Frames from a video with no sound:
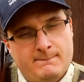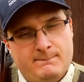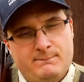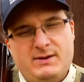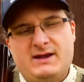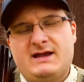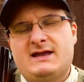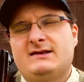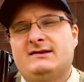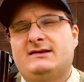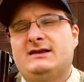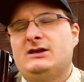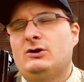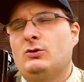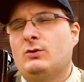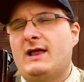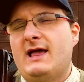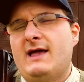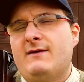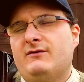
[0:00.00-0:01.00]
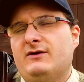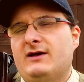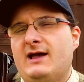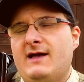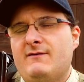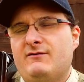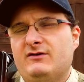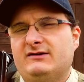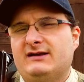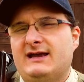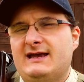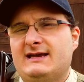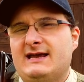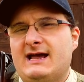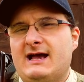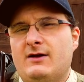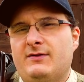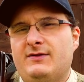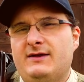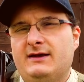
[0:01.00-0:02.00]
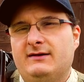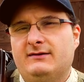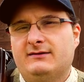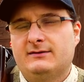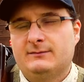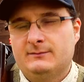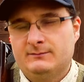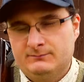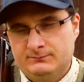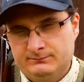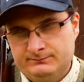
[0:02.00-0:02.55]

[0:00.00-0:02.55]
Biggest thing you'll ever take out of this.